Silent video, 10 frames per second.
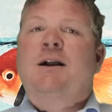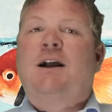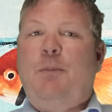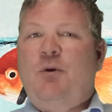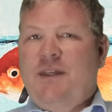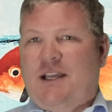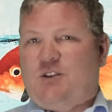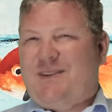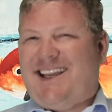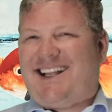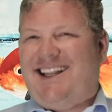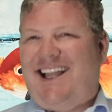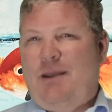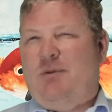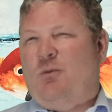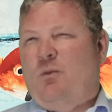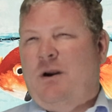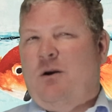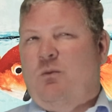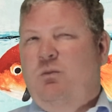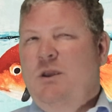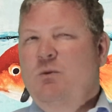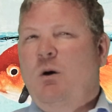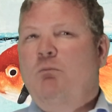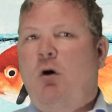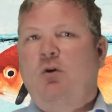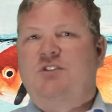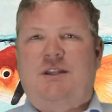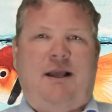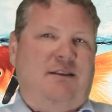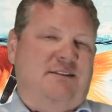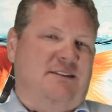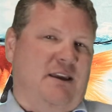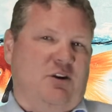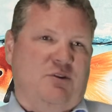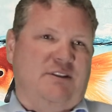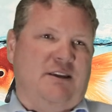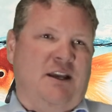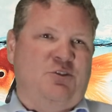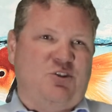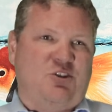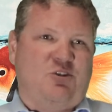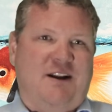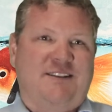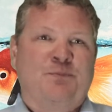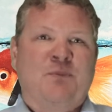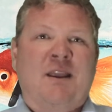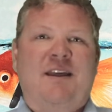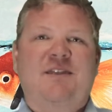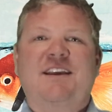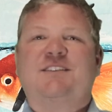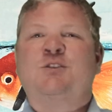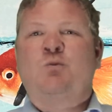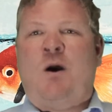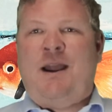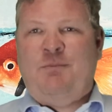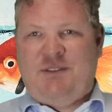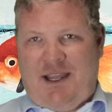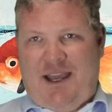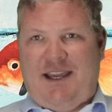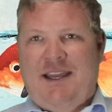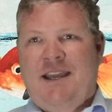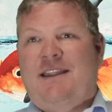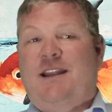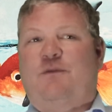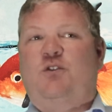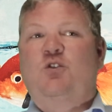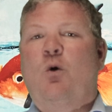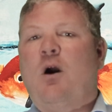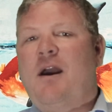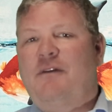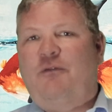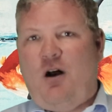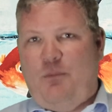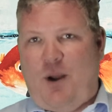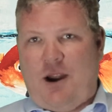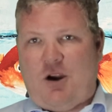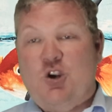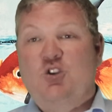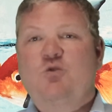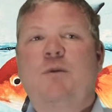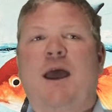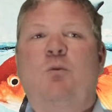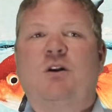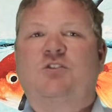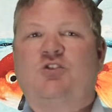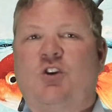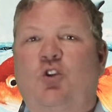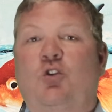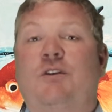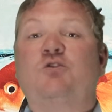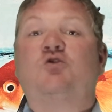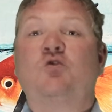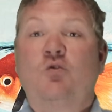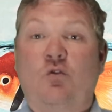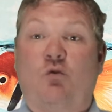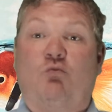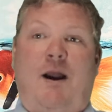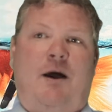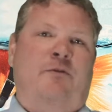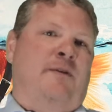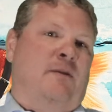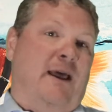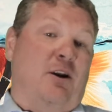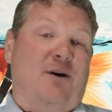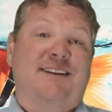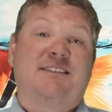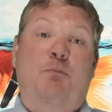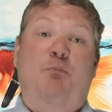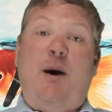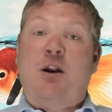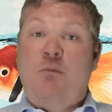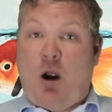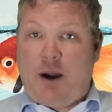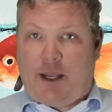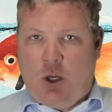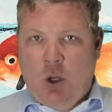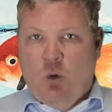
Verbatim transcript: Couple this with a climate where we will most likely see increasing interest rates, and this is why I'm saying that if you are a fall buyer, you may want to start looking sooner rather than later, as the better market